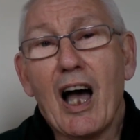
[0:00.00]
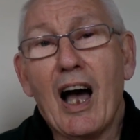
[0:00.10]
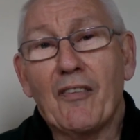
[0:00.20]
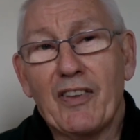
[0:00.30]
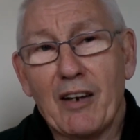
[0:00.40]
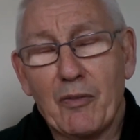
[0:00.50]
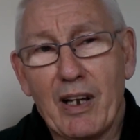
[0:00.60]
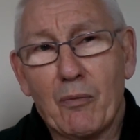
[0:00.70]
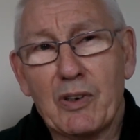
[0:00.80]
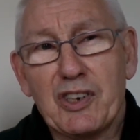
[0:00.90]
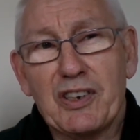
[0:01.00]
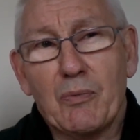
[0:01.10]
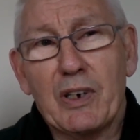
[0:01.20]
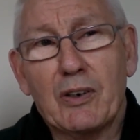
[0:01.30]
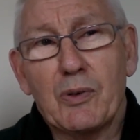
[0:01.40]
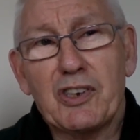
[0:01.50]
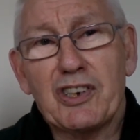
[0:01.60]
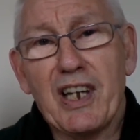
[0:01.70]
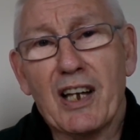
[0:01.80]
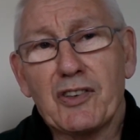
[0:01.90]
and then we're, we're going to
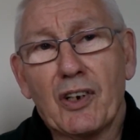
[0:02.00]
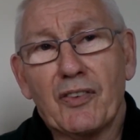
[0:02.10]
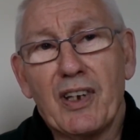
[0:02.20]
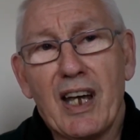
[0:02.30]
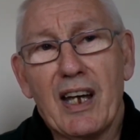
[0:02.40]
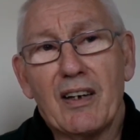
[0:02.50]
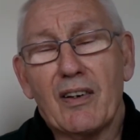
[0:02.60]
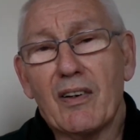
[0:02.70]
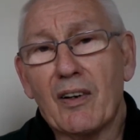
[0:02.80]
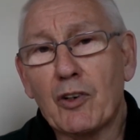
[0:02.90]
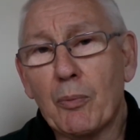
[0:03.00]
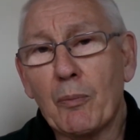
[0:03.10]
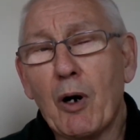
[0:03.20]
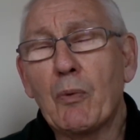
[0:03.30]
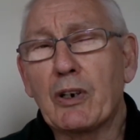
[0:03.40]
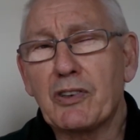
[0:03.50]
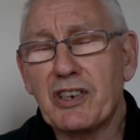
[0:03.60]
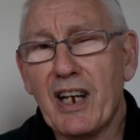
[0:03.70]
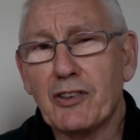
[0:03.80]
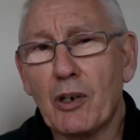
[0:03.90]
start on uh, a couple of, we're going to
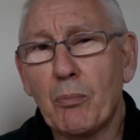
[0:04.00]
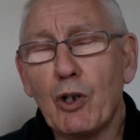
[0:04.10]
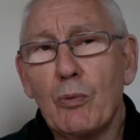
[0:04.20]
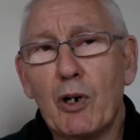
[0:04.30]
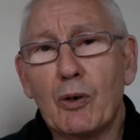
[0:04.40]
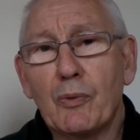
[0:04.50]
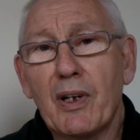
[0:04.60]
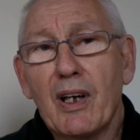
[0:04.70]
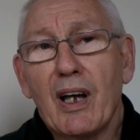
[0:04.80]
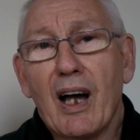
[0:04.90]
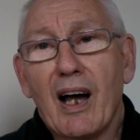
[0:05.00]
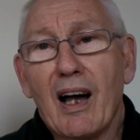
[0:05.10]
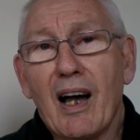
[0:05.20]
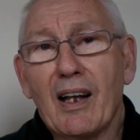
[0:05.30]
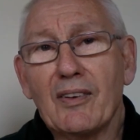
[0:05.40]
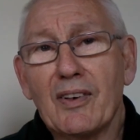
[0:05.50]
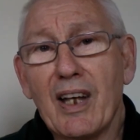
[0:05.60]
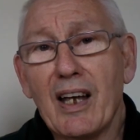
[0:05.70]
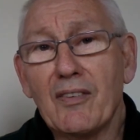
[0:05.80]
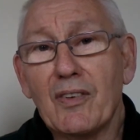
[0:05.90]
start on Blue Moon and
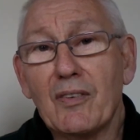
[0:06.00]
uh,